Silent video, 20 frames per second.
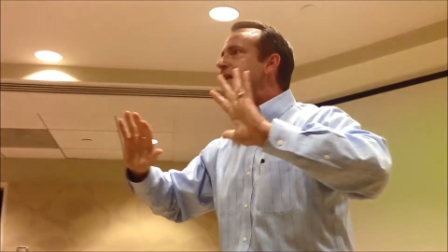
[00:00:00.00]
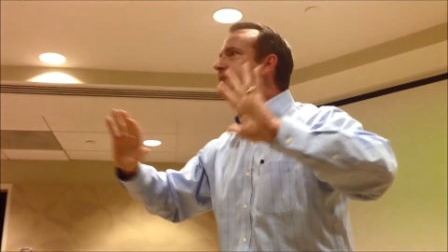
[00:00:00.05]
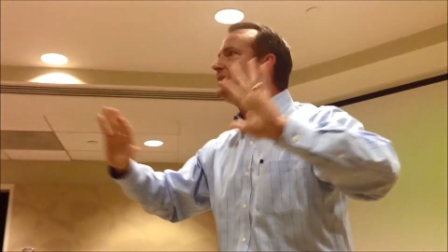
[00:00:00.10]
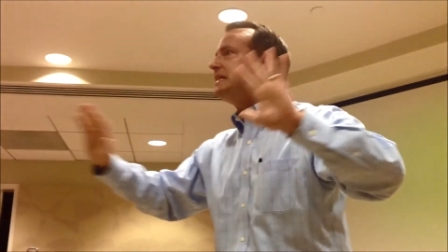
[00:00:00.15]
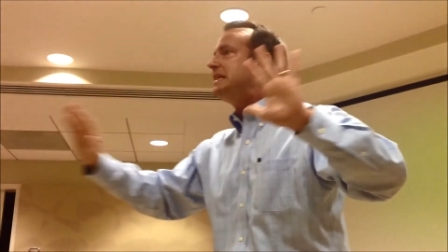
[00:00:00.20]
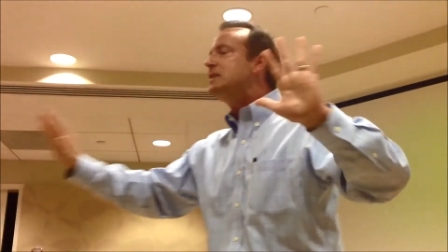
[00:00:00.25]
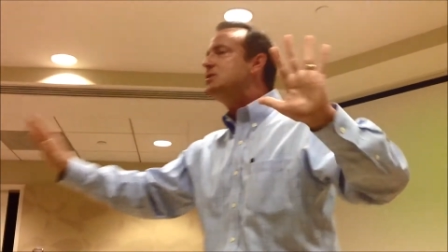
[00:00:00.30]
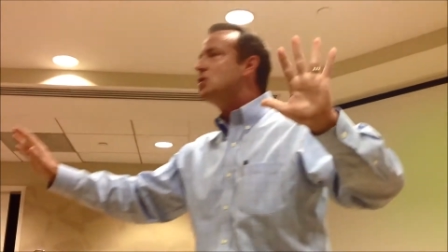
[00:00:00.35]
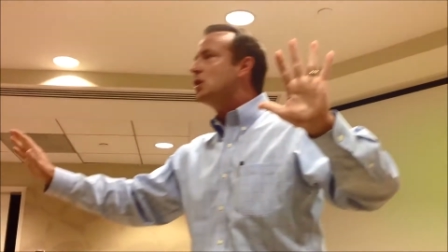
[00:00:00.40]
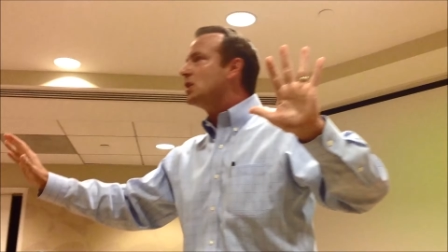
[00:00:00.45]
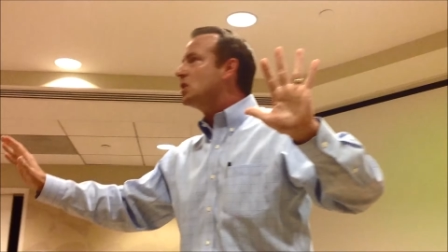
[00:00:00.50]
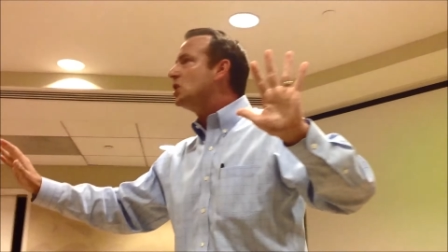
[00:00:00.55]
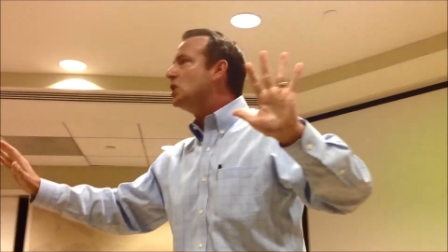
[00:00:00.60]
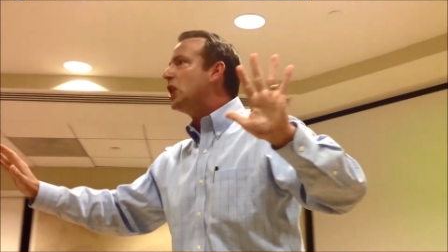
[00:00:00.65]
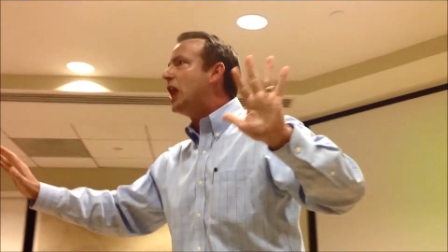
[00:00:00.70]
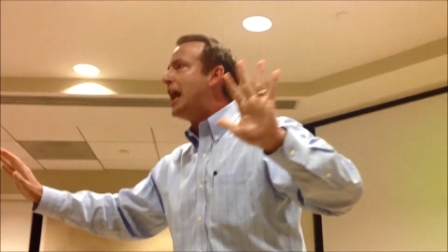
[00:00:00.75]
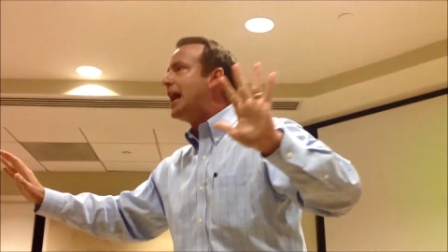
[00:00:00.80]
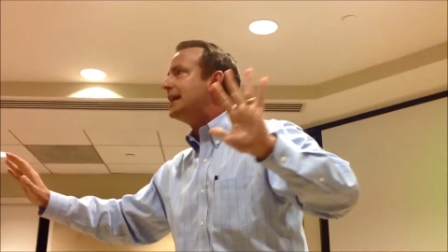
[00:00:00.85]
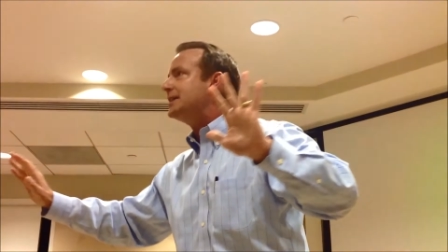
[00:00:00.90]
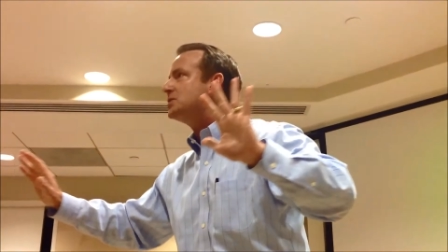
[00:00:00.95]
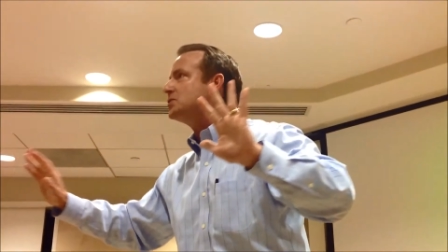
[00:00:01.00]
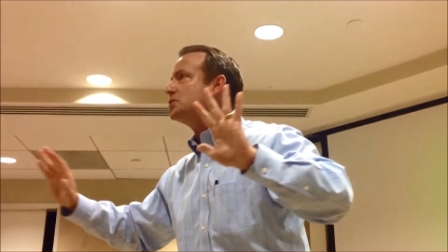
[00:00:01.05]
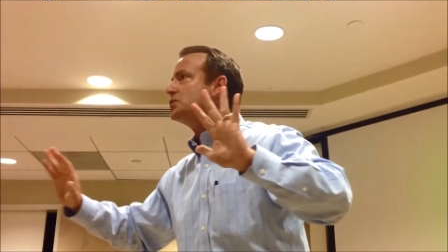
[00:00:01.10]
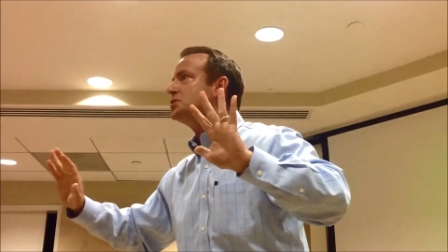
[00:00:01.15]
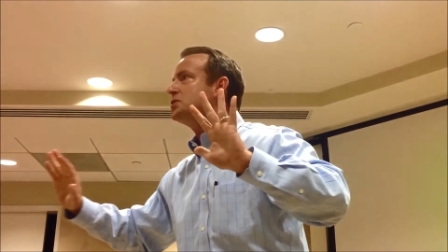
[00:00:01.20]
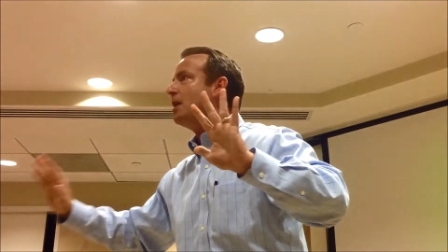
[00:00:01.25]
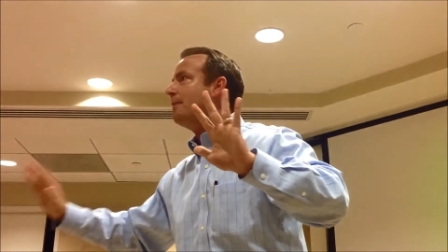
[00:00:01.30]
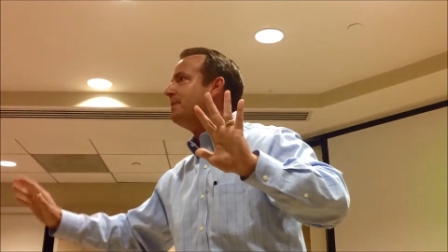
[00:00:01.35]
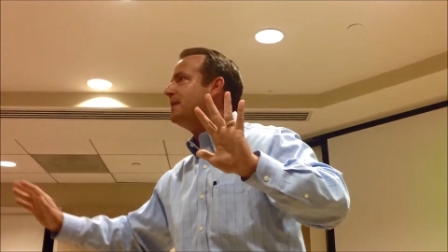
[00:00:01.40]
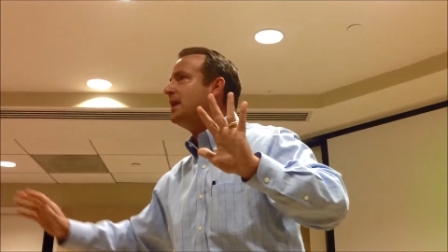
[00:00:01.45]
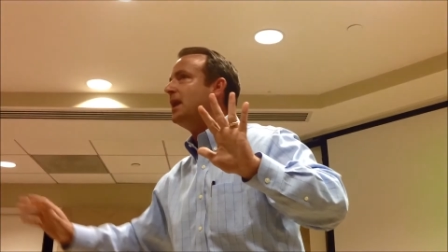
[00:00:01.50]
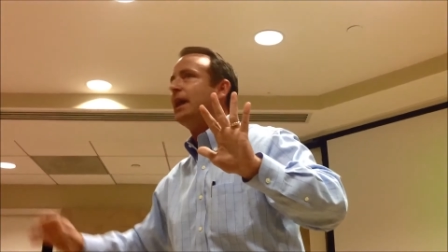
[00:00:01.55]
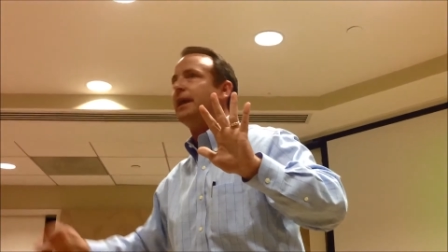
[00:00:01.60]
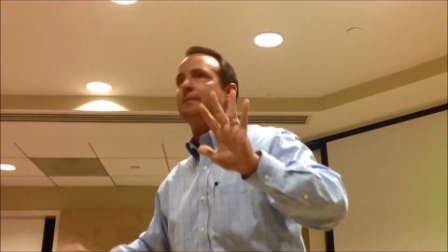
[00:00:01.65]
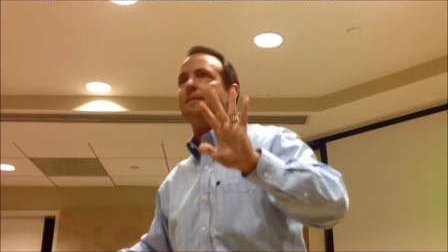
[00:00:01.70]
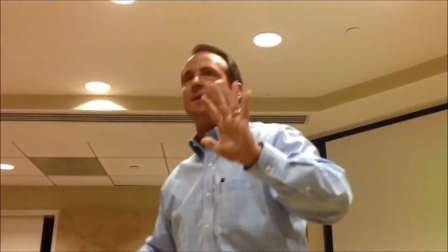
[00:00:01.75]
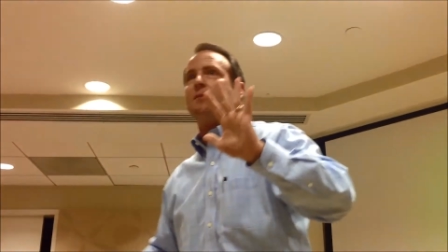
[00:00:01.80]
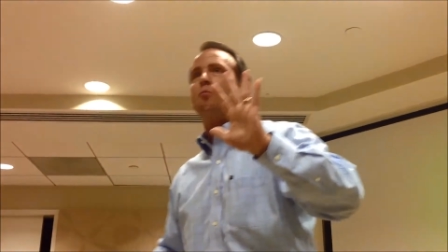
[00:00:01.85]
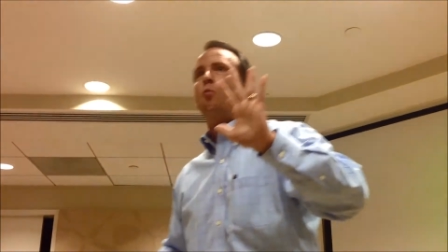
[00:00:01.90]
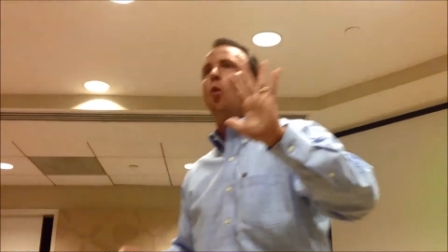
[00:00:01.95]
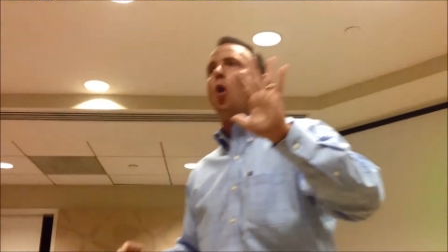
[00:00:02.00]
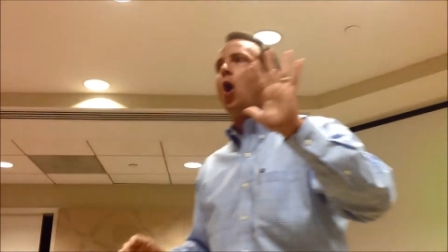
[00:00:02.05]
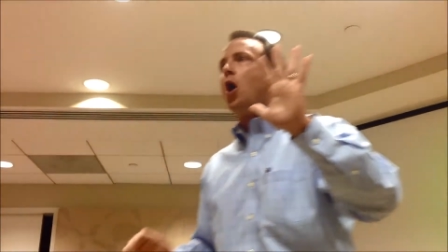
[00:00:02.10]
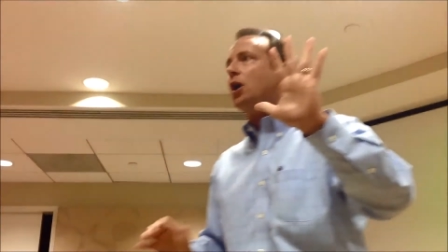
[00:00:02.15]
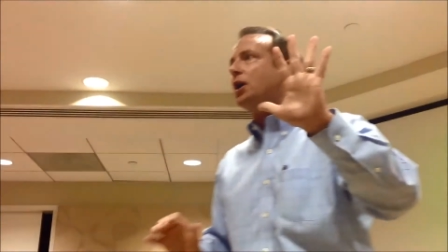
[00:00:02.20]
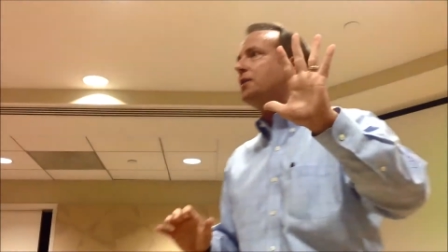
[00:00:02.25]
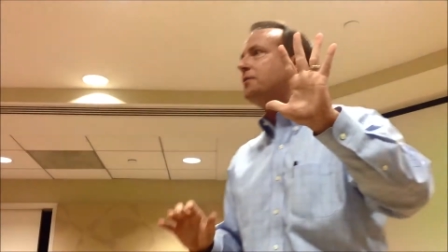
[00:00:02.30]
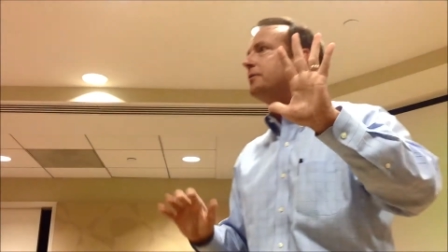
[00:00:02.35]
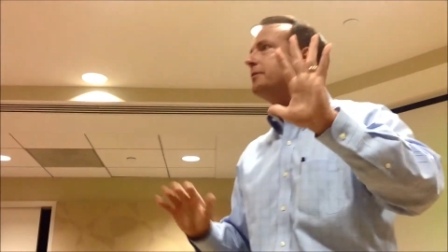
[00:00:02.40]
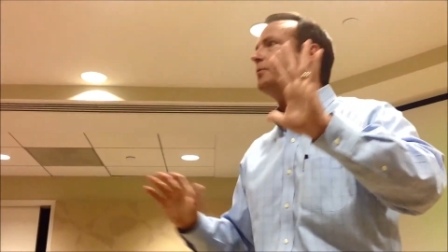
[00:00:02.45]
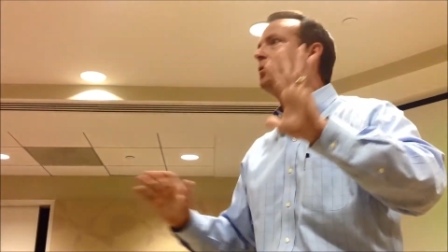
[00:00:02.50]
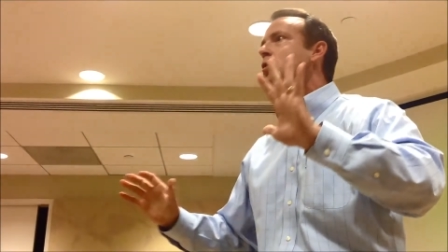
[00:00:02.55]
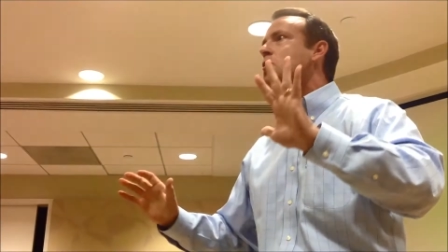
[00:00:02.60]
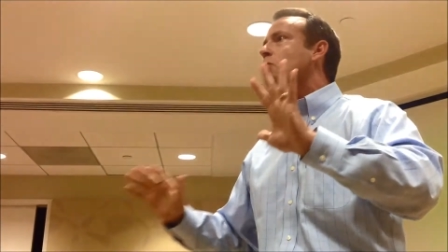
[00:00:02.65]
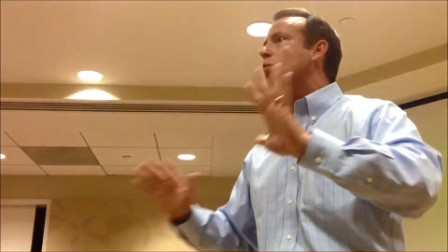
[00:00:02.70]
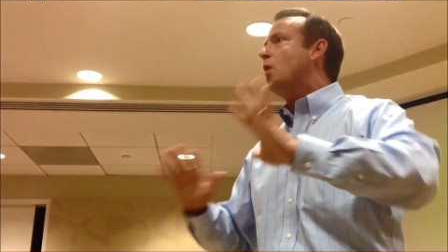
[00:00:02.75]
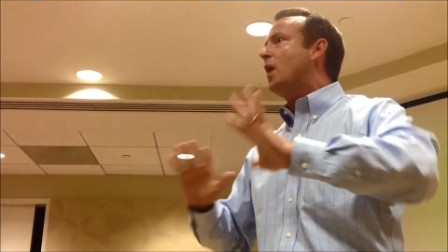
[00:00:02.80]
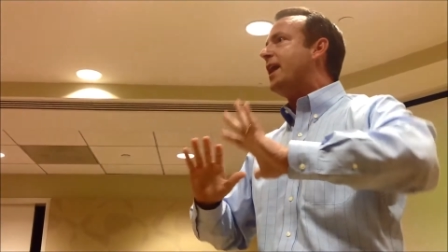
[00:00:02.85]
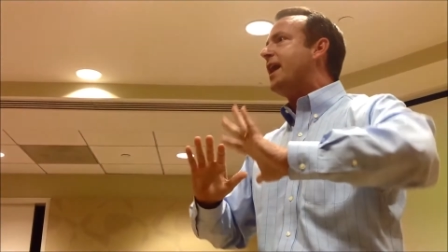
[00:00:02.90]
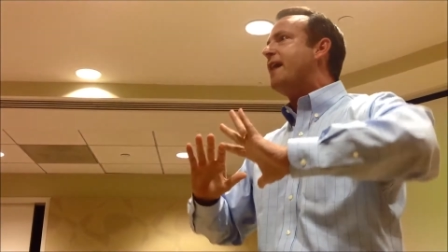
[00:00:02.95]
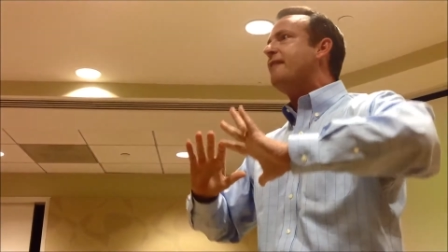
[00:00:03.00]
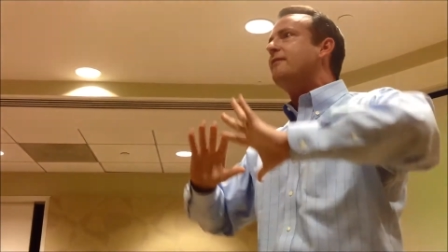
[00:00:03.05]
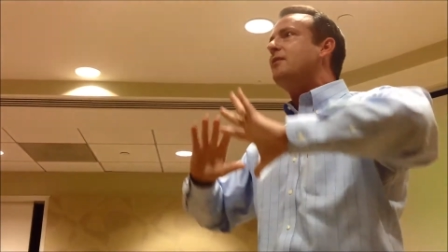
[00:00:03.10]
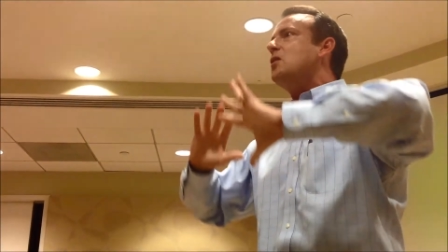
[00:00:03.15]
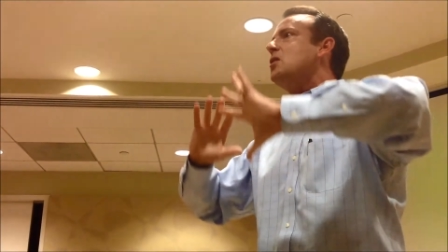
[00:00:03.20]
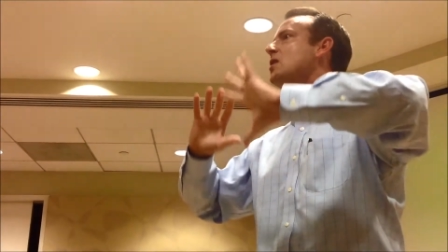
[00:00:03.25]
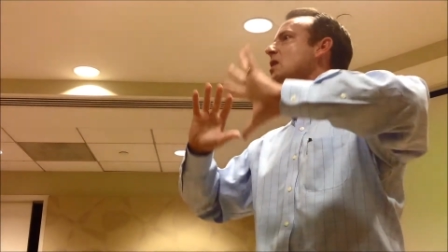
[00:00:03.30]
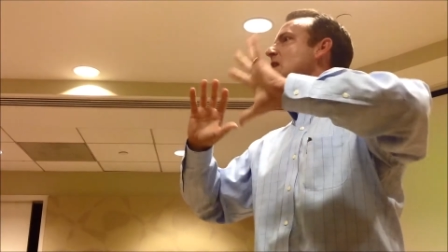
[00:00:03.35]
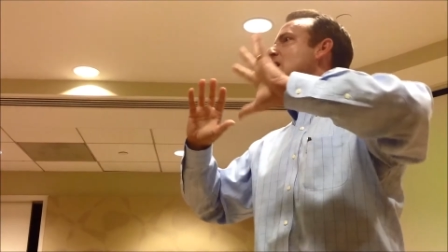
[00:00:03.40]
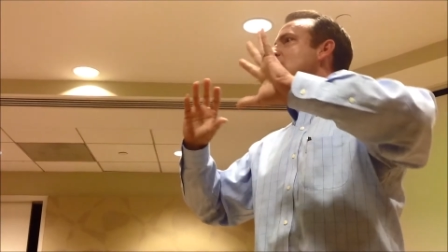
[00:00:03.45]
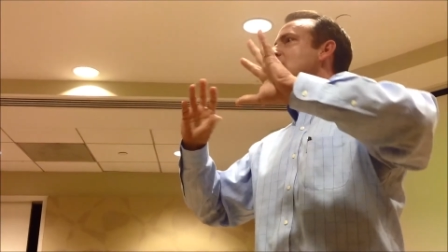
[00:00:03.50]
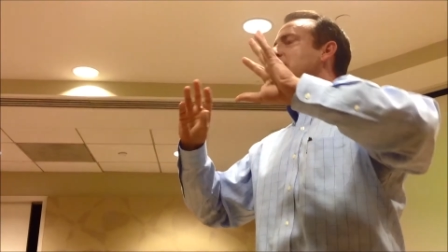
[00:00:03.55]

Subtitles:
teaching class or something, I could be walking through whatever,